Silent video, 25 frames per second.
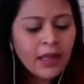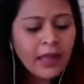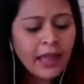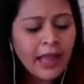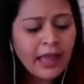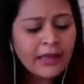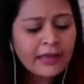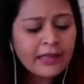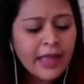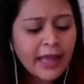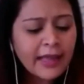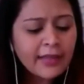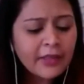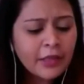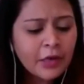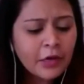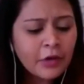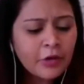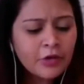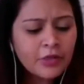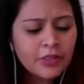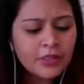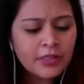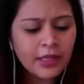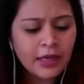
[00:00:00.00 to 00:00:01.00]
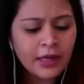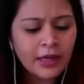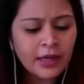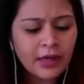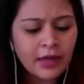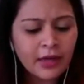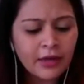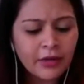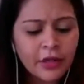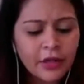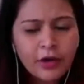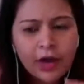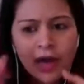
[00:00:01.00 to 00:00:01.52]
and get those.
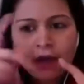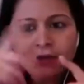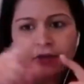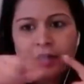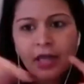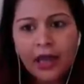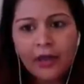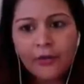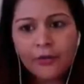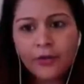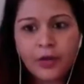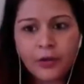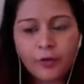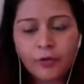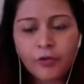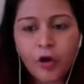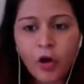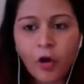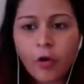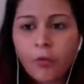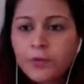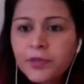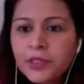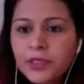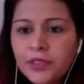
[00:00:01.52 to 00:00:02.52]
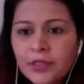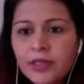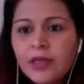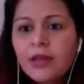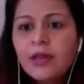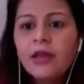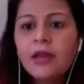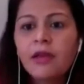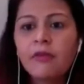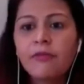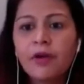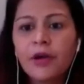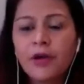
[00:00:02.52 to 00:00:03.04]
Uh, you know how they have the ropes,
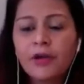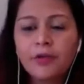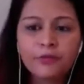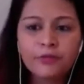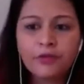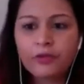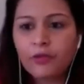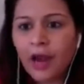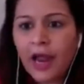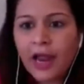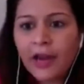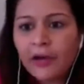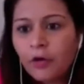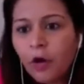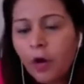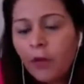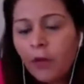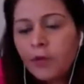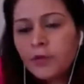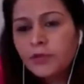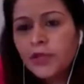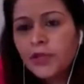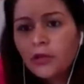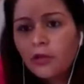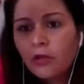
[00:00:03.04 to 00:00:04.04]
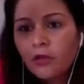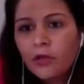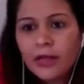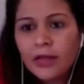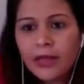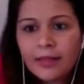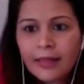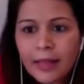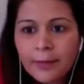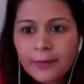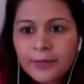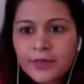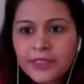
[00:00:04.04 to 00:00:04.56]
drawing ropes with the little
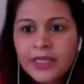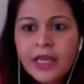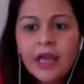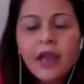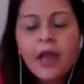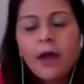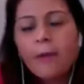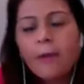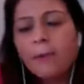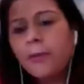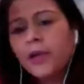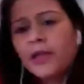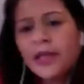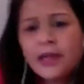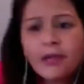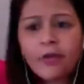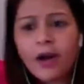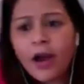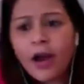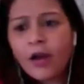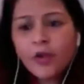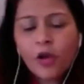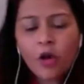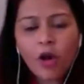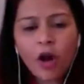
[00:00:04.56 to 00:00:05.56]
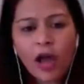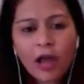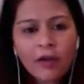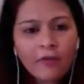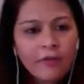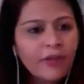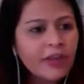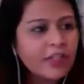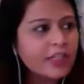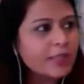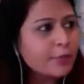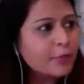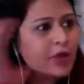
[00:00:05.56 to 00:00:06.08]
clips put it around your
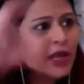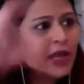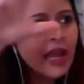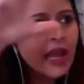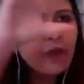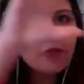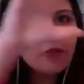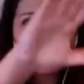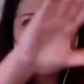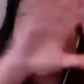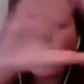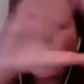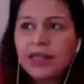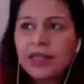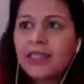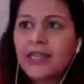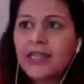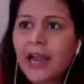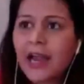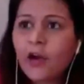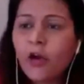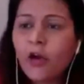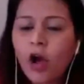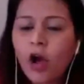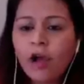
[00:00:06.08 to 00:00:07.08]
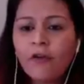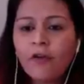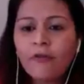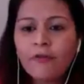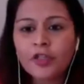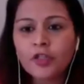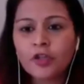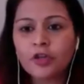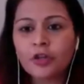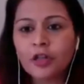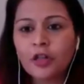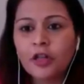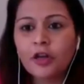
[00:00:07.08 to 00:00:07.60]
office. Put how your entire office
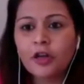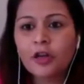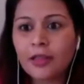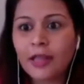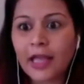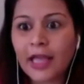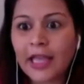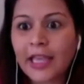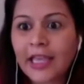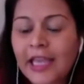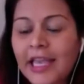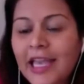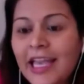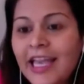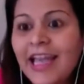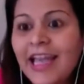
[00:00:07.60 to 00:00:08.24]
should look like